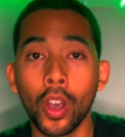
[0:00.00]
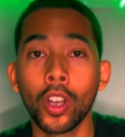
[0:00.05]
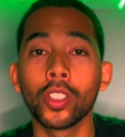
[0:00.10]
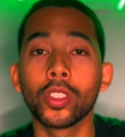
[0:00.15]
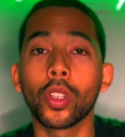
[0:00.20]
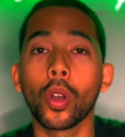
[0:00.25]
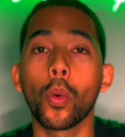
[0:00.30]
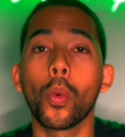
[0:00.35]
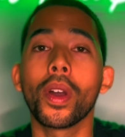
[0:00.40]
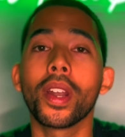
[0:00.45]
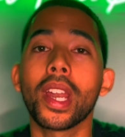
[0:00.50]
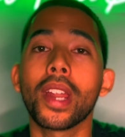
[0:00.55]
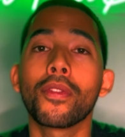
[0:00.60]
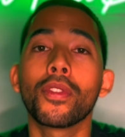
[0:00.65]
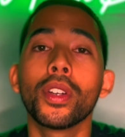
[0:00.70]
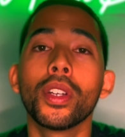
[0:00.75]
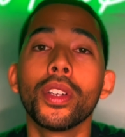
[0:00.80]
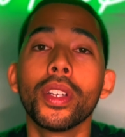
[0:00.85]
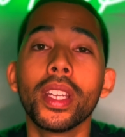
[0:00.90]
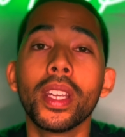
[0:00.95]
So
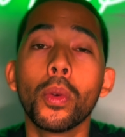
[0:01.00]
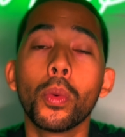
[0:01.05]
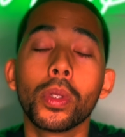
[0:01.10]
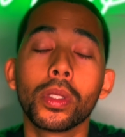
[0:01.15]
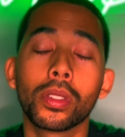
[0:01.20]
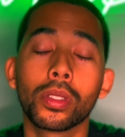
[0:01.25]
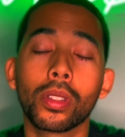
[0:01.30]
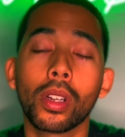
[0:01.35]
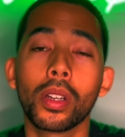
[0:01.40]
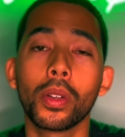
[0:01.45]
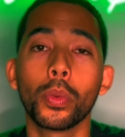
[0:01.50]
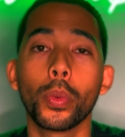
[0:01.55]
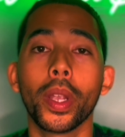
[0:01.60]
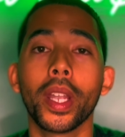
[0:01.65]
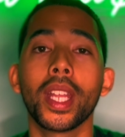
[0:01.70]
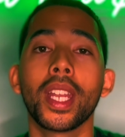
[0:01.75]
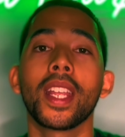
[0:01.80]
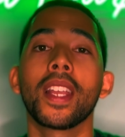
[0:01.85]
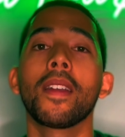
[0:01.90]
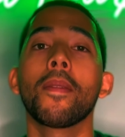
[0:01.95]
whenever it would start
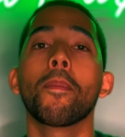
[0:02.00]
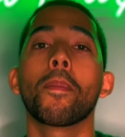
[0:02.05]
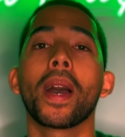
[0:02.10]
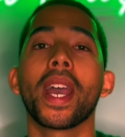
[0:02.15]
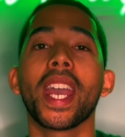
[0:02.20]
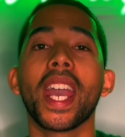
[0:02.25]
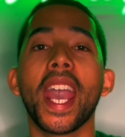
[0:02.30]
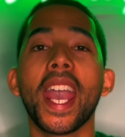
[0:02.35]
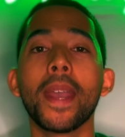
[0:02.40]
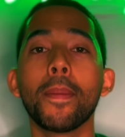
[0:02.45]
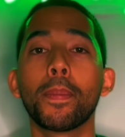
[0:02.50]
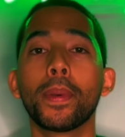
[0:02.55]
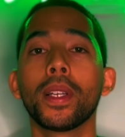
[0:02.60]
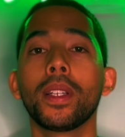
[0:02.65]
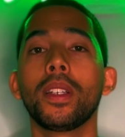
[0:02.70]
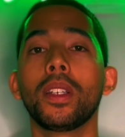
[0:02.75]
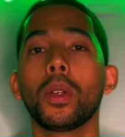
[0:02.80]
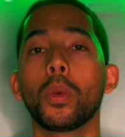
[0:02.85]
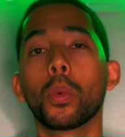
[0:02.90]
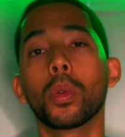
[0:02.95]
raining, my
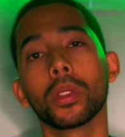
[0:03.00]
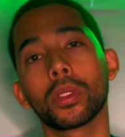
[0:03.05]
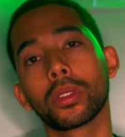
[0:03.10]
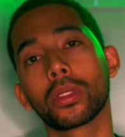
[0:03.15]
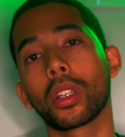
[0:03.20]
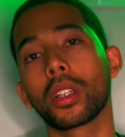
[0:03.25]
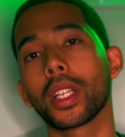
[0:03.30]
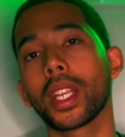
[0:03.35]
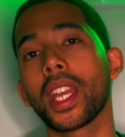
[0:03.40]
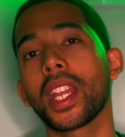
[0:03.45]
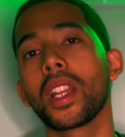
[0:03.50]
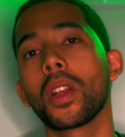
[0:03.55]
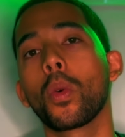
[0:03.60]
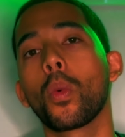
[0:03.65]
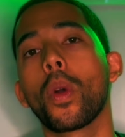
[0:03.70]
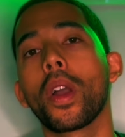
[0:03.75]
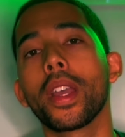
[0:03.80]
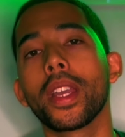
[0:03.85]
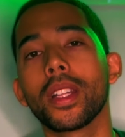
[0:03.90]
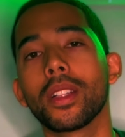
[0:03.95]
A-pillar would start getting
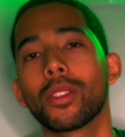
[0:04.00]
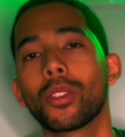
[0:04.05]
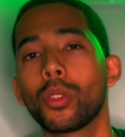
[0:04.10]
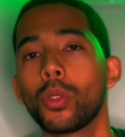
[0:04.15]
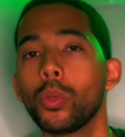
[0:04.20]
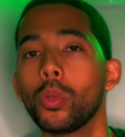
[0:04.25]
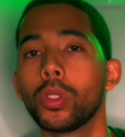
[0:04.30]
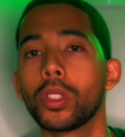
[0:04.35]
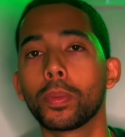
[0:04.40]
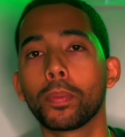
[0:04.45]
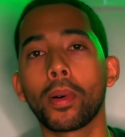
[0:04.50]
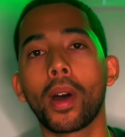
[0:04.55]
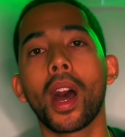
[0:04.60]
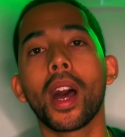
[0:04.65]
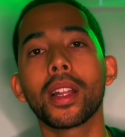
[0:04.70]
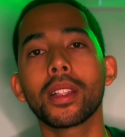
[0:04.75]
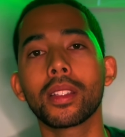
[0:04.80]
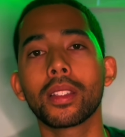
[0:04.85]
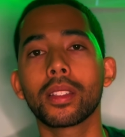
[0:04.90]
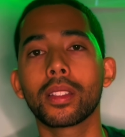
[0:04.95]
wet in two
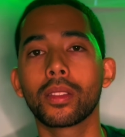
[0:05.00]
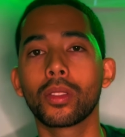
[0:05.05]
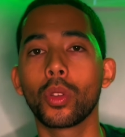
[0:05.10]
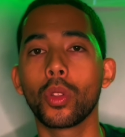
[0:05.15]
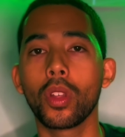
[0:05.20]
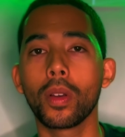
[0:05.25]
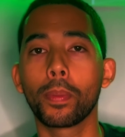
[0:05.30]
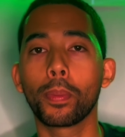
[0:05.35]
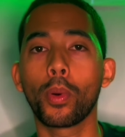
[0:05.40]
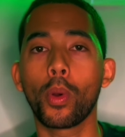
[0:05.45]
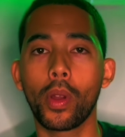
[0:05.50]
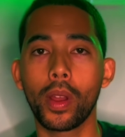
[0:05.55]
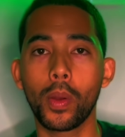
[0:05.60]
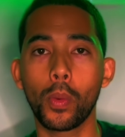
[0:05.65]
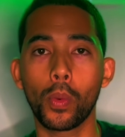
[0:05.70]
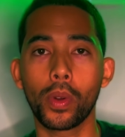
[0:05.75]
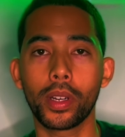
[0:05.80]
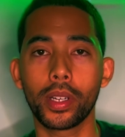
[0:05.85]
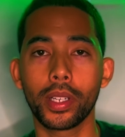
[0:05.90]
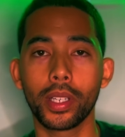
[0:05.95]
spots to the point
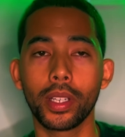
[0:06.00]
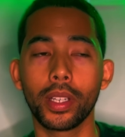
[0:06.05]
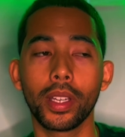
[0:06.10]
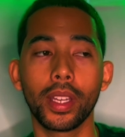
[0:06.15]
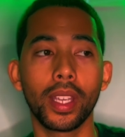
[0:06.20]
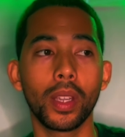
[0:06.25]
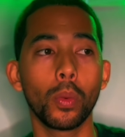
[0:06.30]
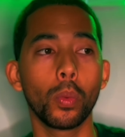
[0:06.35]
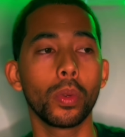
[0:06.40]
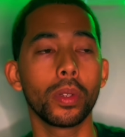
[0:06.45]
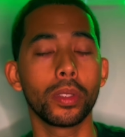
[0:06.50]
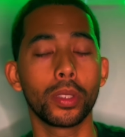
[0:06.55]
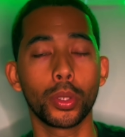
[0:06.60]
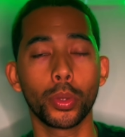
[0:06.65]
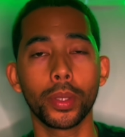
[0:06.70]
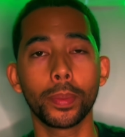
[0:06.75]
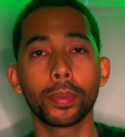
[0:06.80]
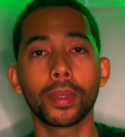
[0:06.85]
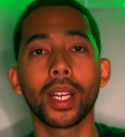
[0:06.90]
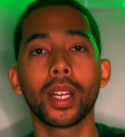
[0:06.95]
where it would
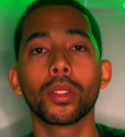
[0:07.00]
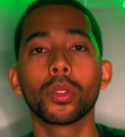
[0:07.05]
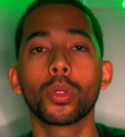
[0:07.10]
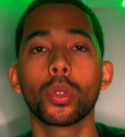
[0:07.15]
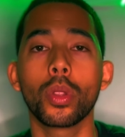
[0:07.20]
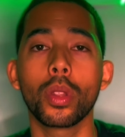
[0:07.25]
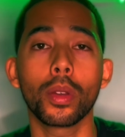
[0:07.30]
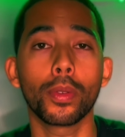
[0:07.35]
drip down to the